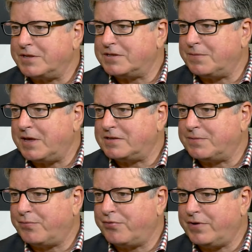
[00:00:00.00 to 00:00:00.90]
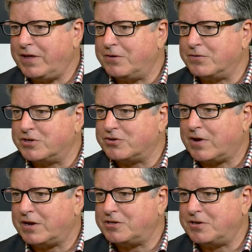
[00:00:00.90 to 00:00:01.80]
it's a pretty good
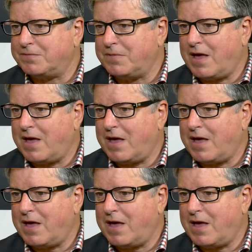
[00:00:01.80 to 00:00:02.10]
structure